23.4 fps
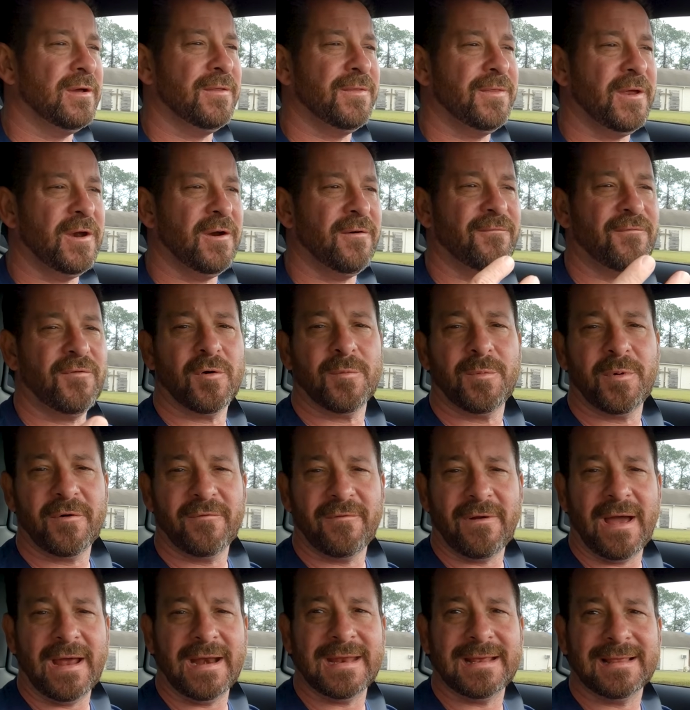therefore
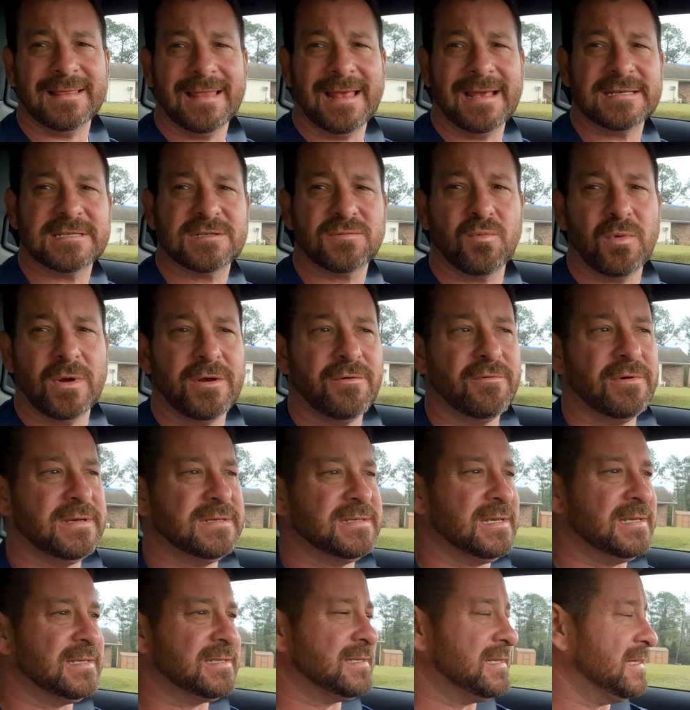providing less wind
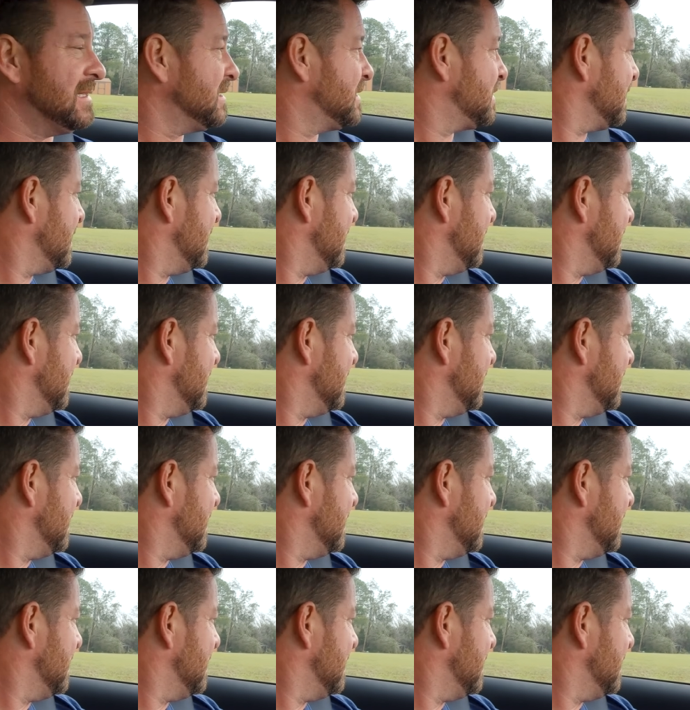resistance.